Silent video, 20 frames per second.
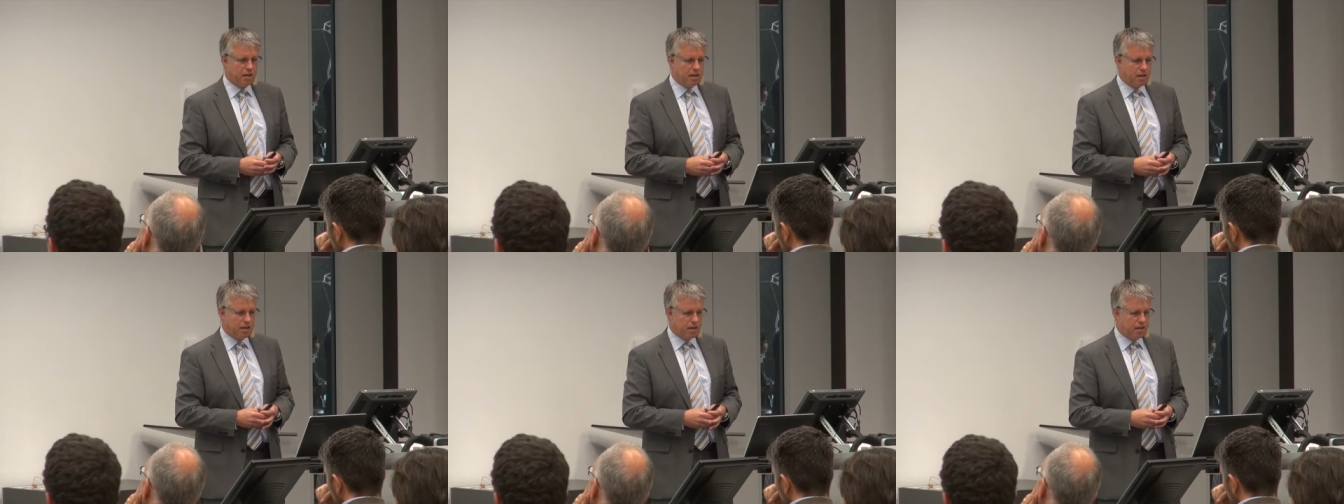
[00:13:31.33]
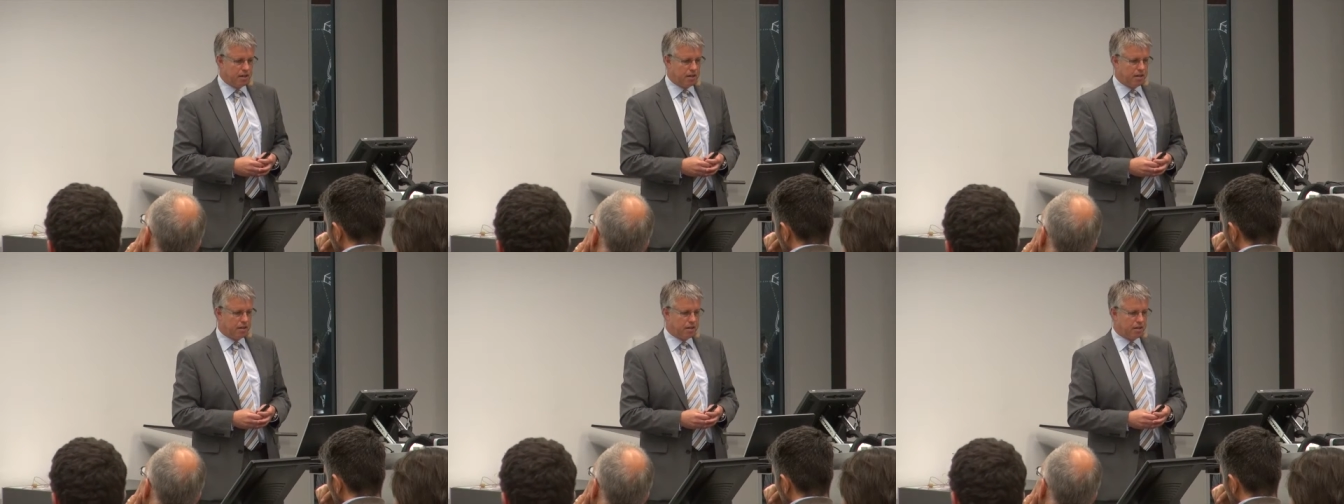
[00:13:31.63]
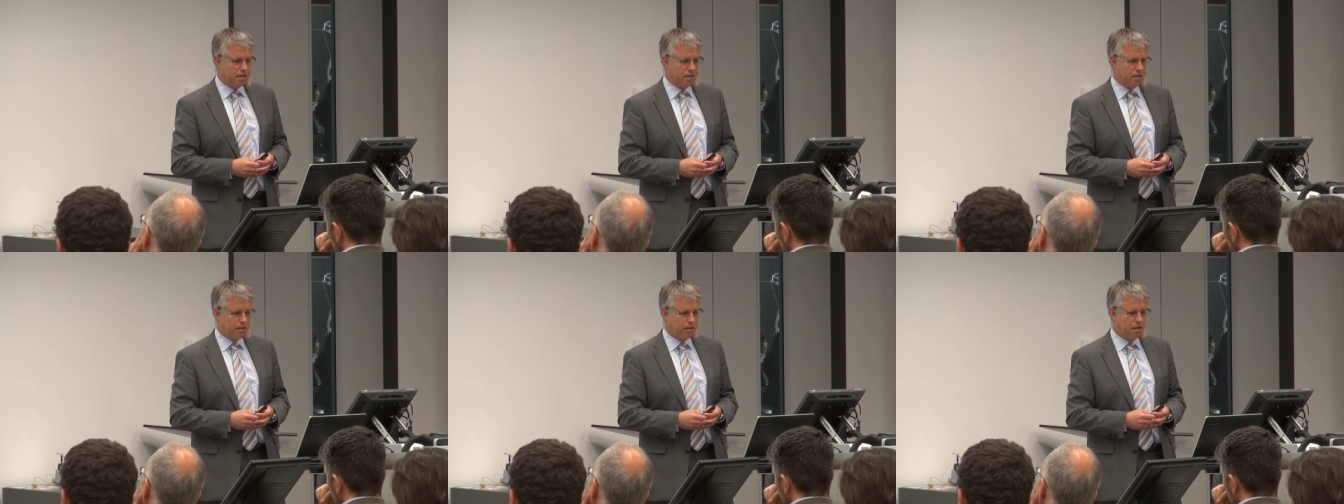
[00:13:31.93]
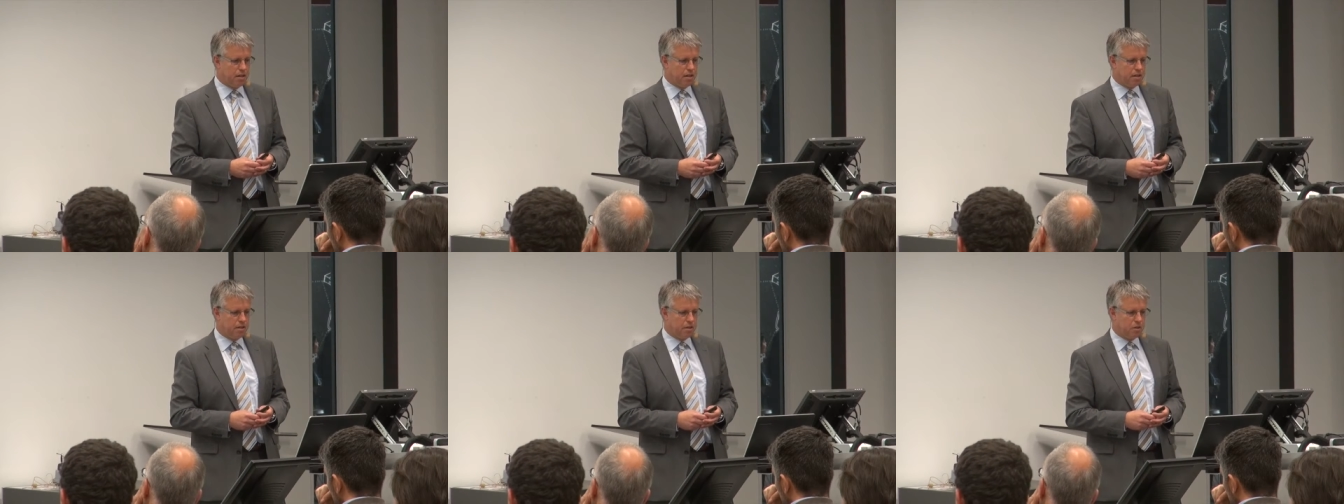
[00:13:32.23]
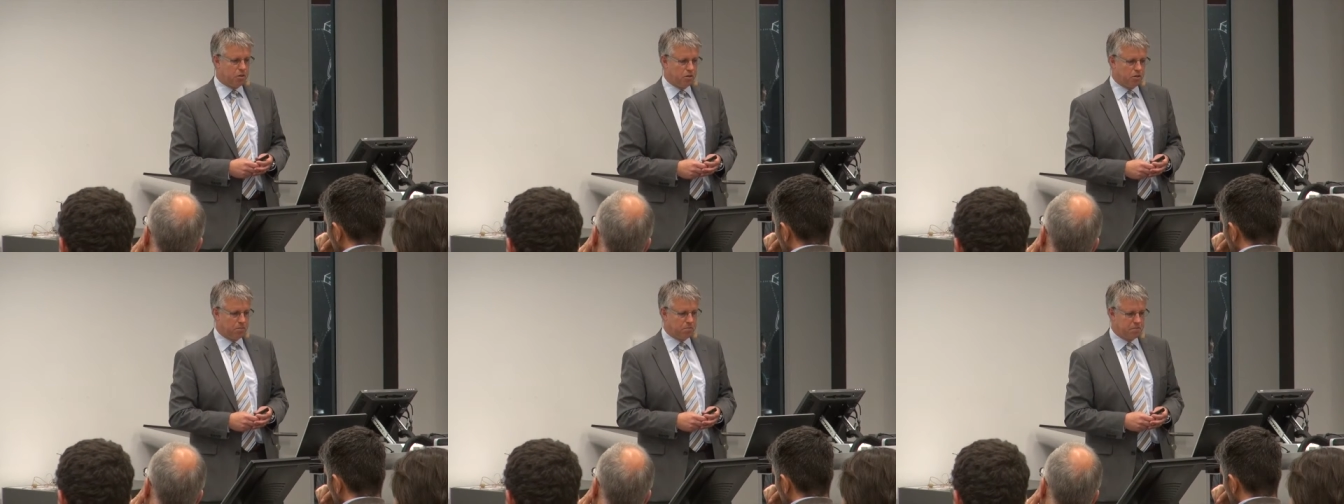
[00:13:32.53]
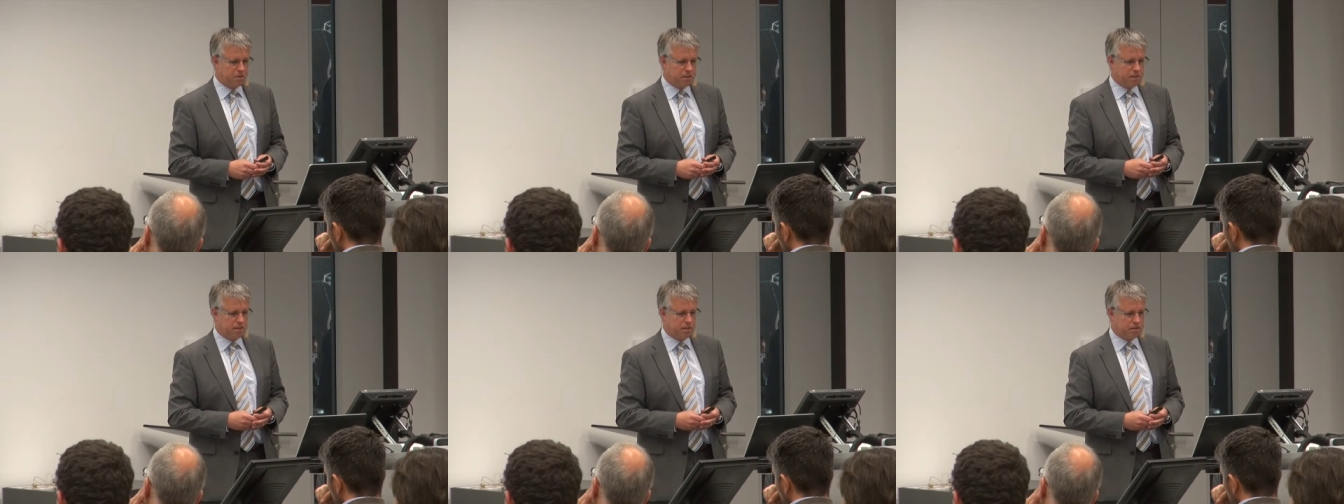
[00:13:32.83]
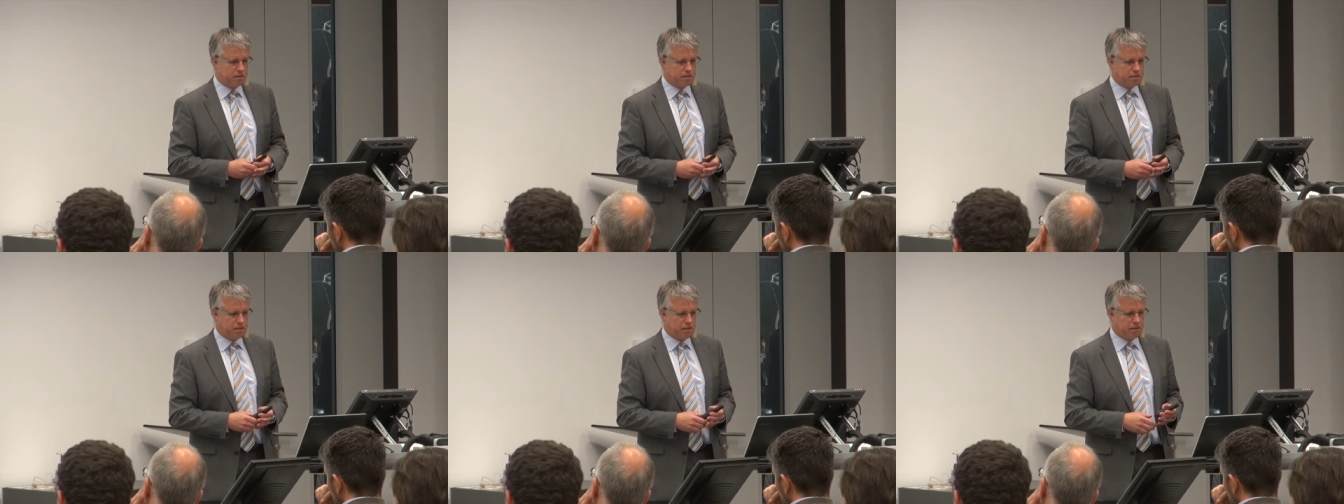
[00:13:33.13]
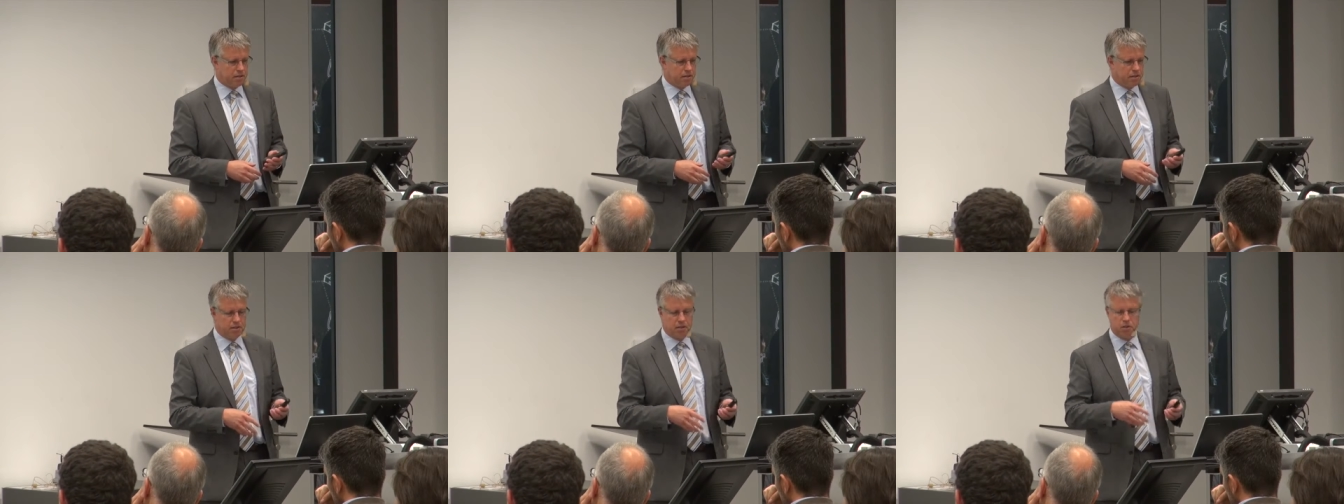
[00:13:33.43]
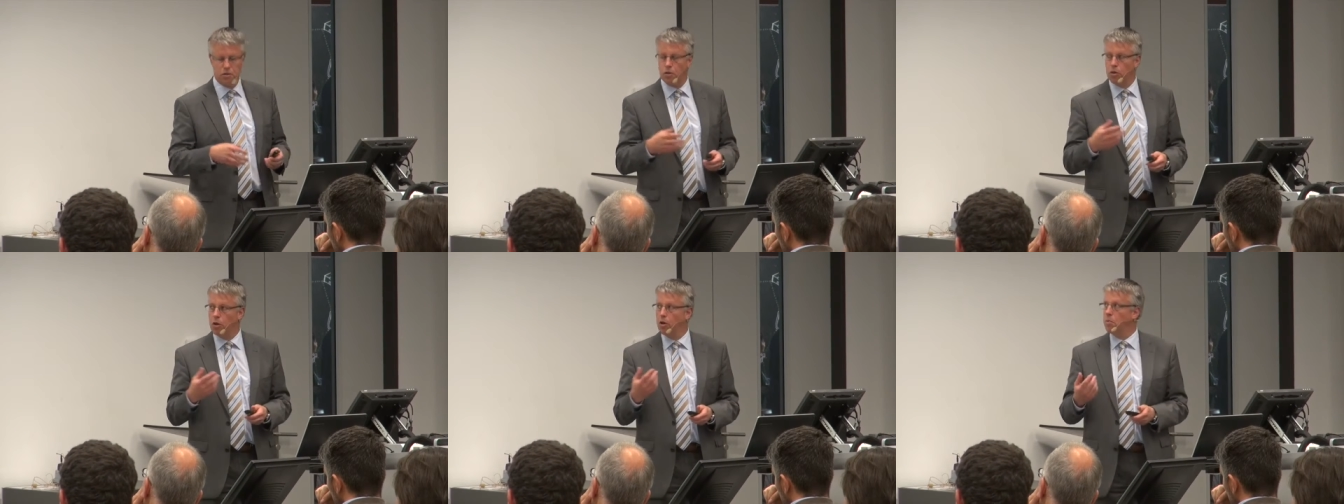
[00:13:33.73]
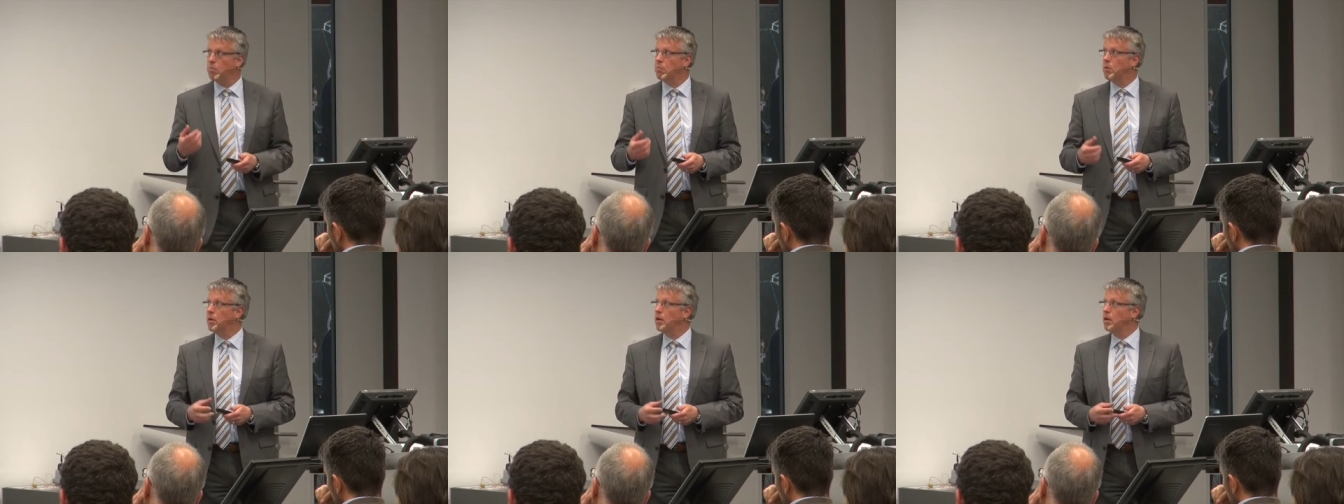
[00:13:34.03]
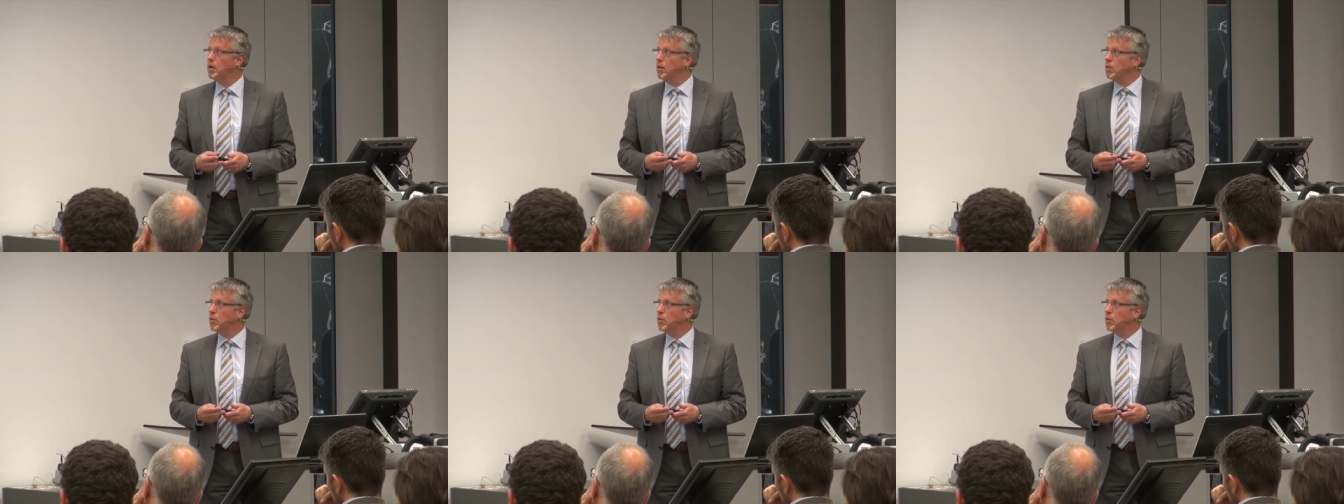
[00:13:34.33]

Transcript: the companies, and the term